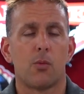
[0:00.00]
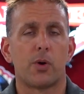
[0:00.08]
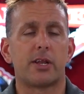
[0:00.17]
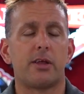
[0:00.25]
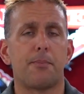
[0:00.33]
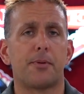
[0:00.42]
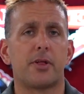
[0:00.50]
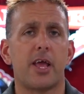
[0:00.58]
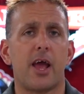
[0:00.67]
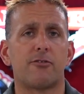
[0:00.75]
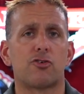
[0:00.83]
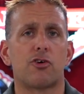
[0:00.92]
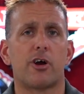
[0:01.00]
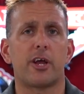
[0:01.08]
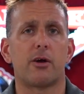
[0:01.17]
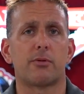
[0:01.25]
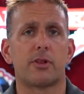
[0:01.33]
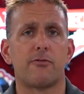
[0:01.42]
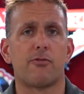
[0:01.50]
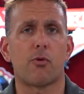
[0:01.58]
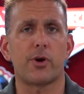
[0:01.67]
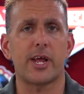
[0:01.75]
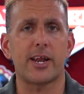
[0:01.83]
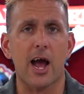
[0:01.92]
We can typically have a truck here within
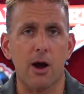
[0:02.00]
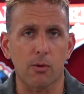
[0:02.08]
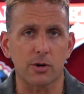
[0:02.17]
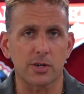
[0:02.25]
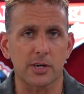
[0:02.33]
48 hours.